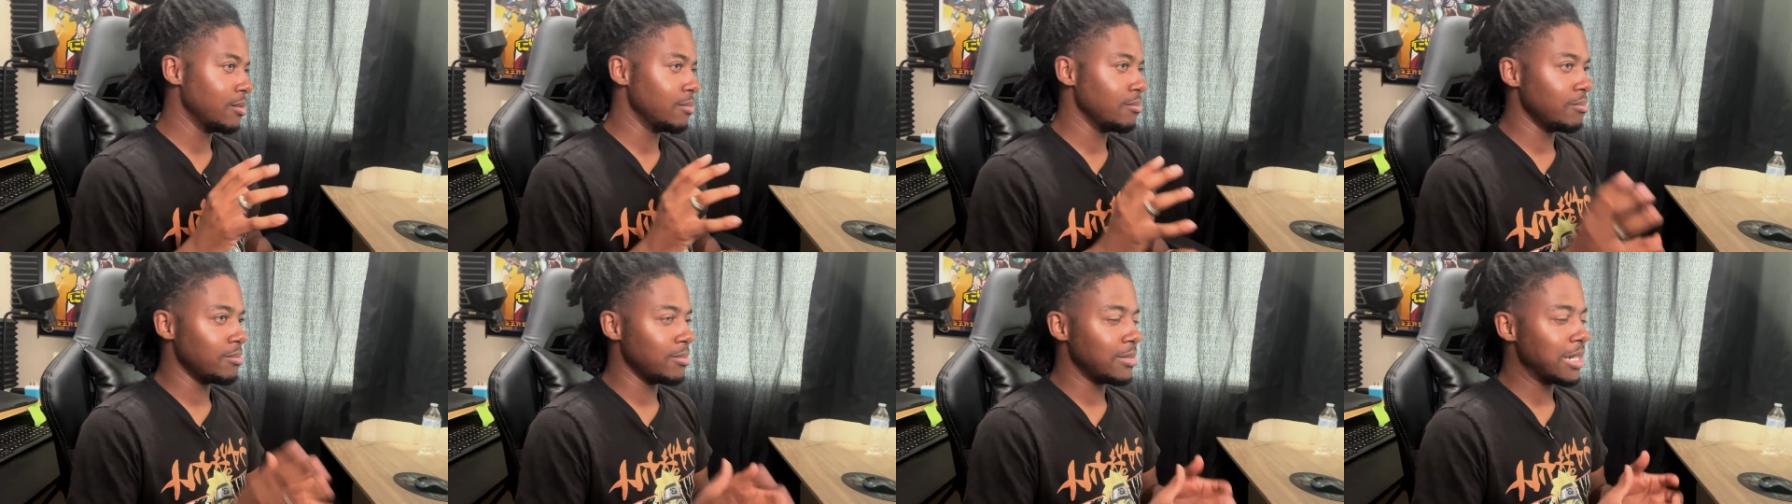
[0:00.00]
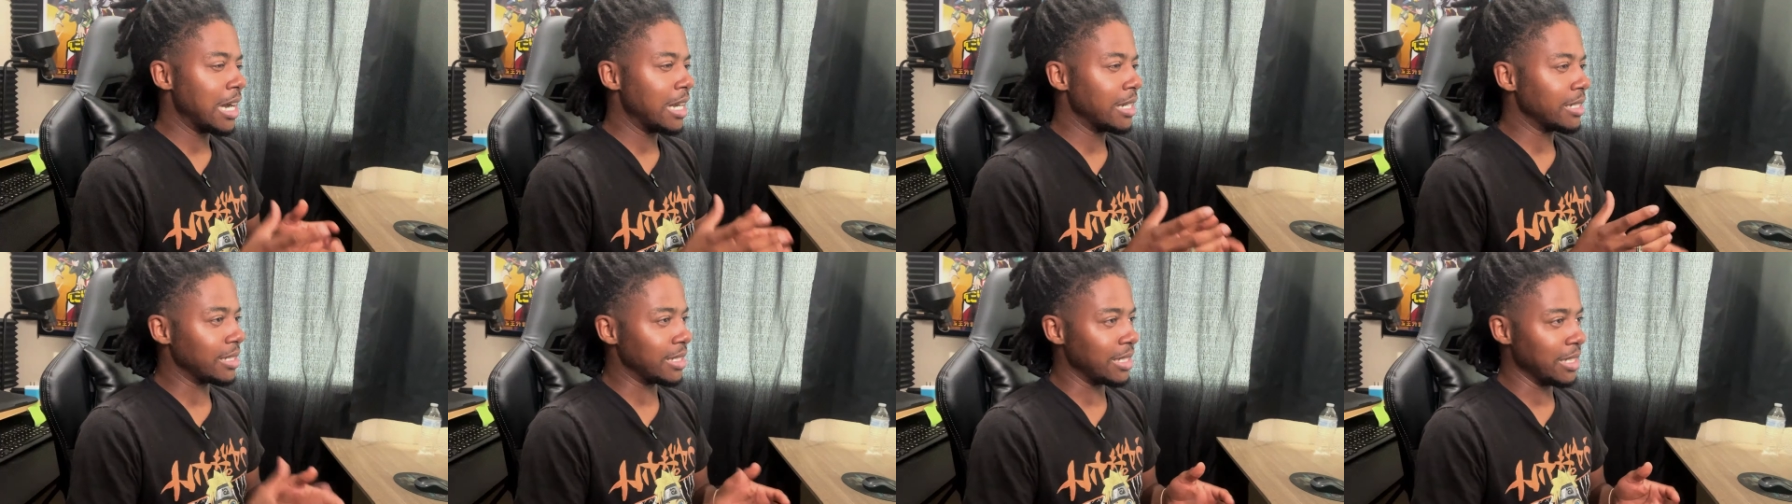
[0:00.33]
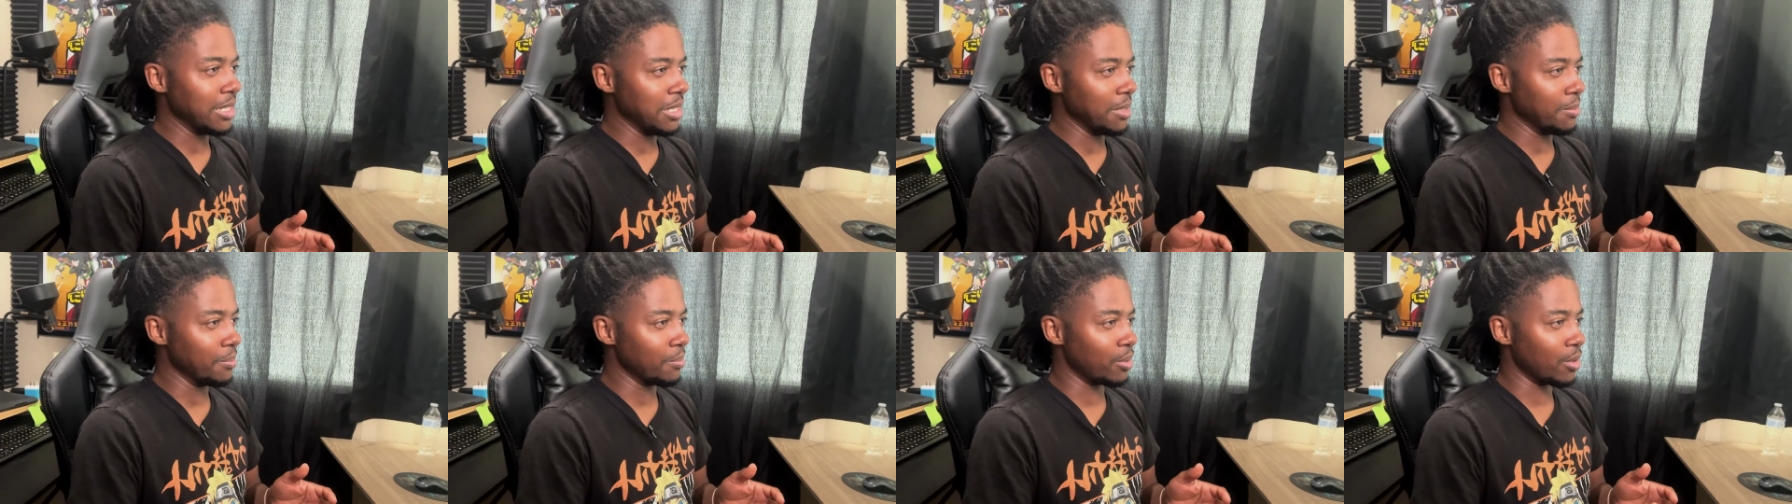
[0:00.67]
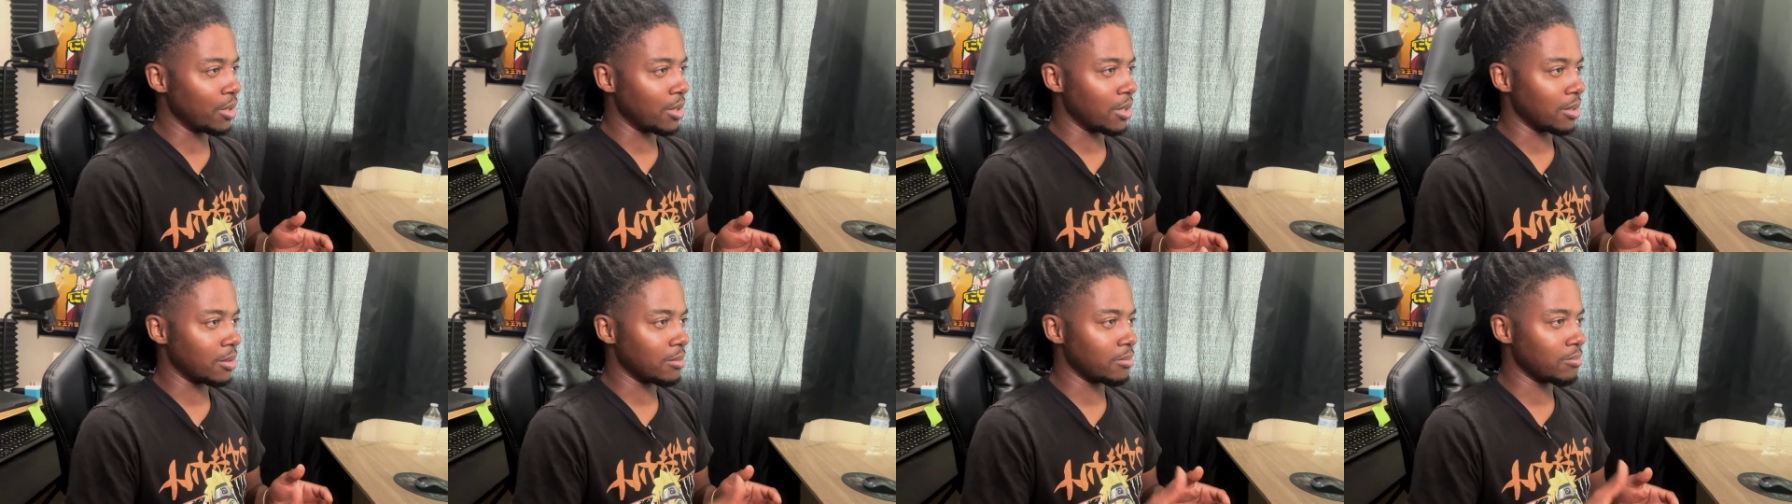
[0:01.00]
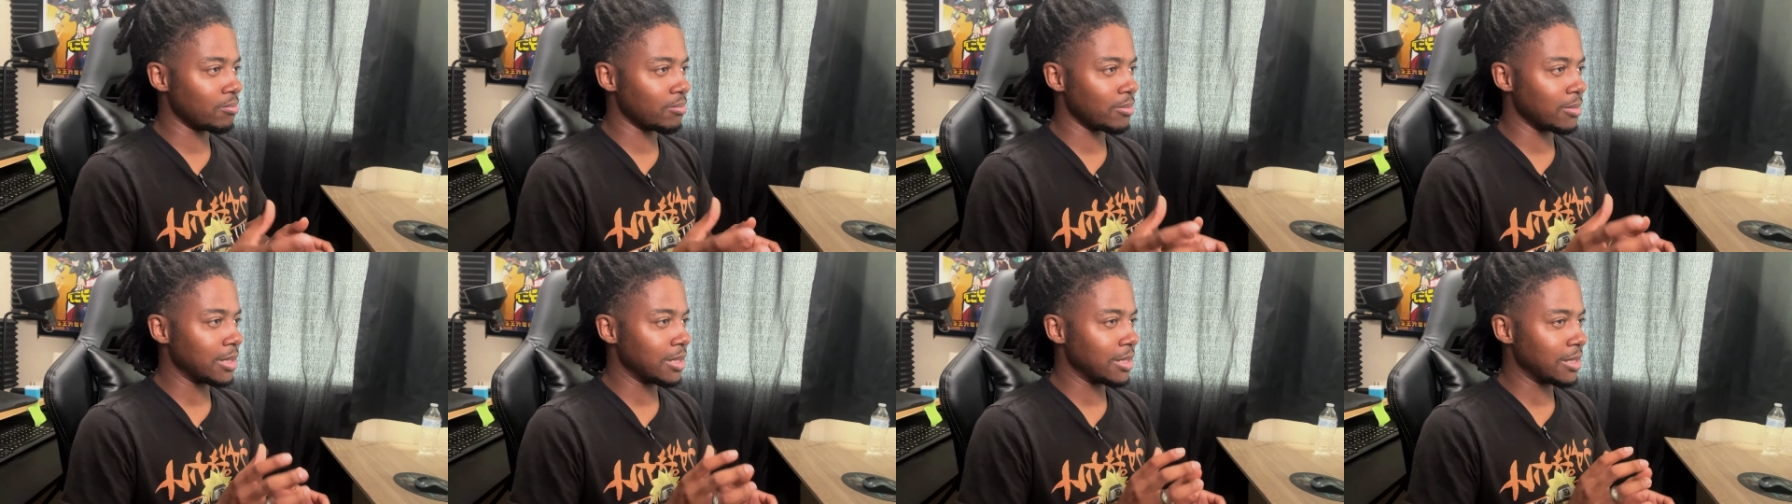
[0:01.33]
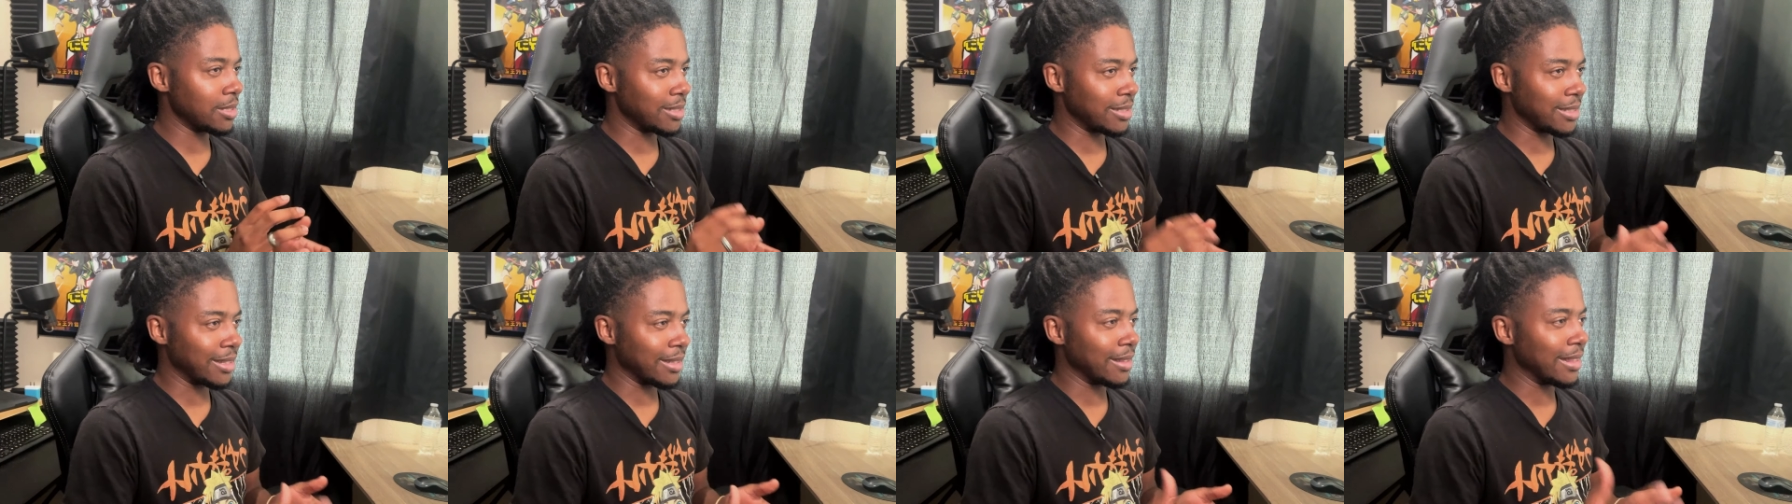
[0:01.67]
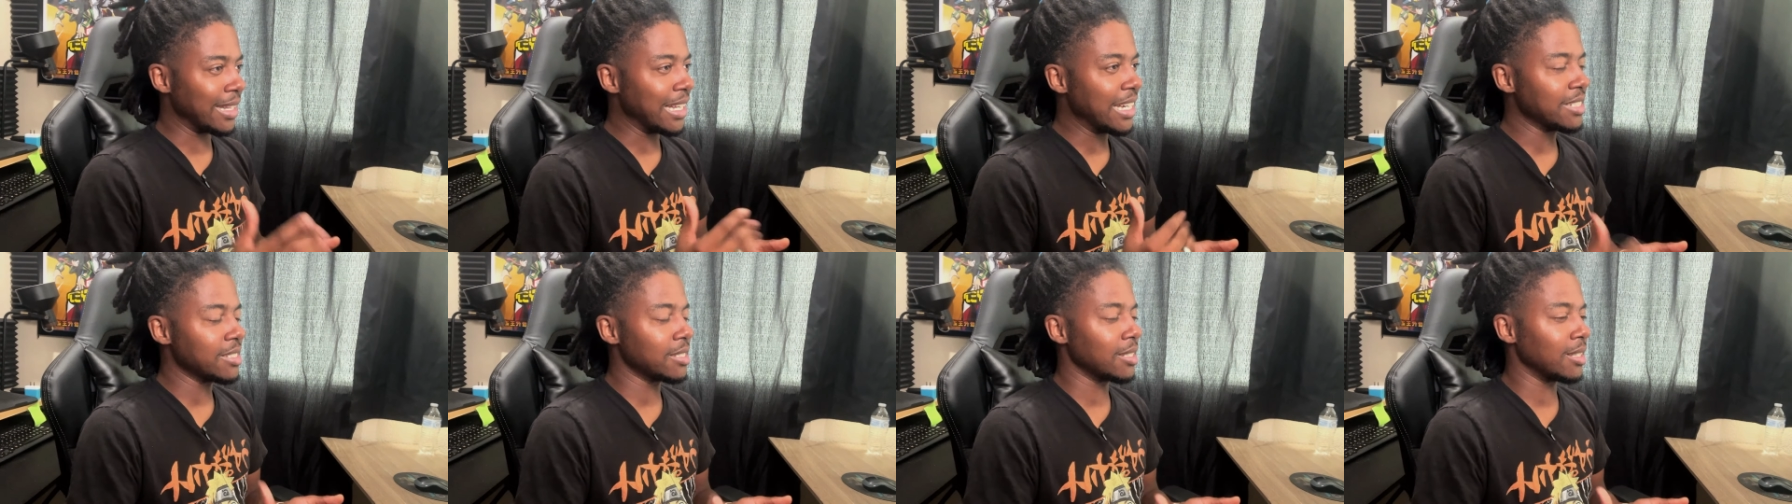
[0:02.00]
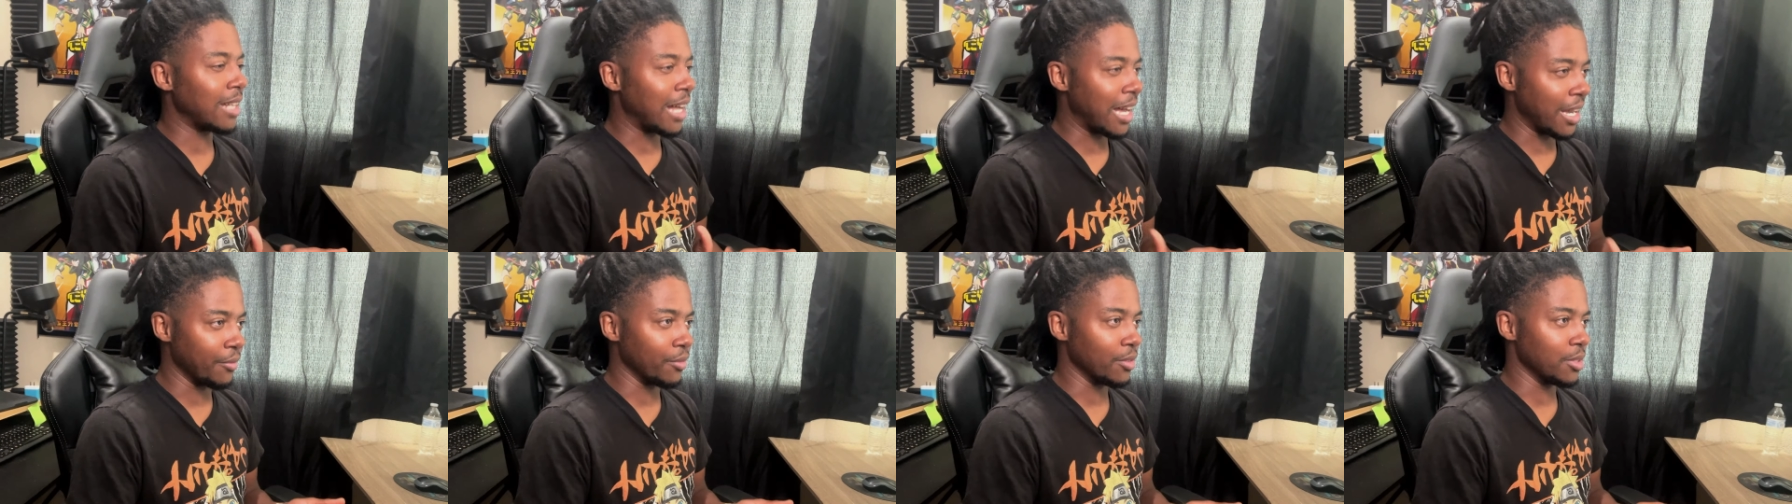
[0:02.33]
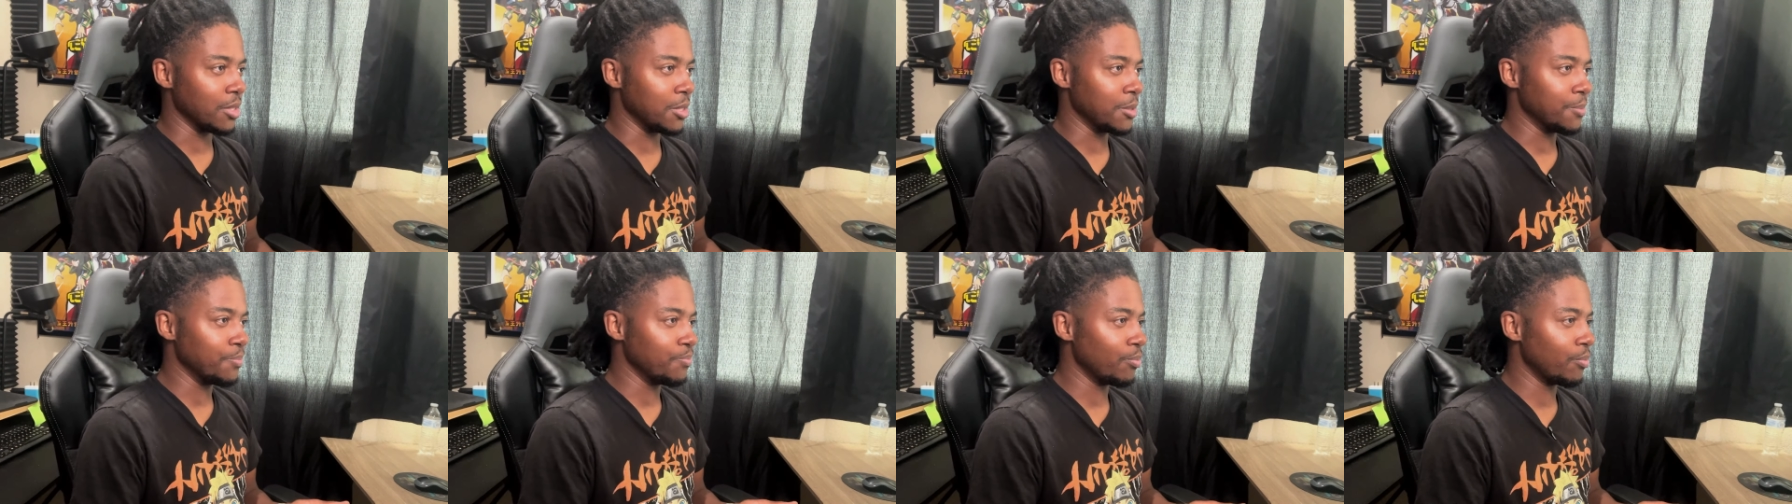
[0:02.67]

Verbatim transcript: not deep, but less lively